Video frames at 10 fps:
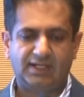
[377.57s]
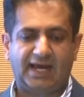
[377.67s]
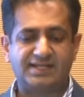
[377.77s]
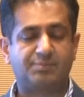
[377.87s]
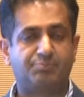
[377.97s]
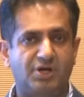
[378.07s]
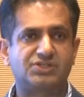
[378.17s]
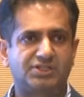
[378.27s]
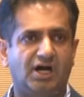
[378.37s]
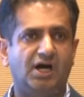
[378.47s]
as a
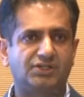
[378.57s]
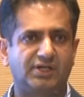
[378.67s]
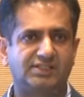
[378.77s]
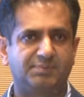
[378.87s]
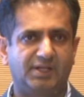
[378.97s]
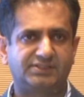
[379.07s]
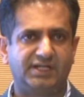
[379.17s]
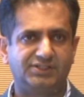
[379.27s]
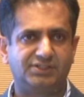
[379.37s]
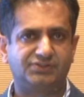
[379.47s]
bridge to heart
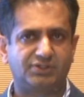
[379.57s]
transplantation.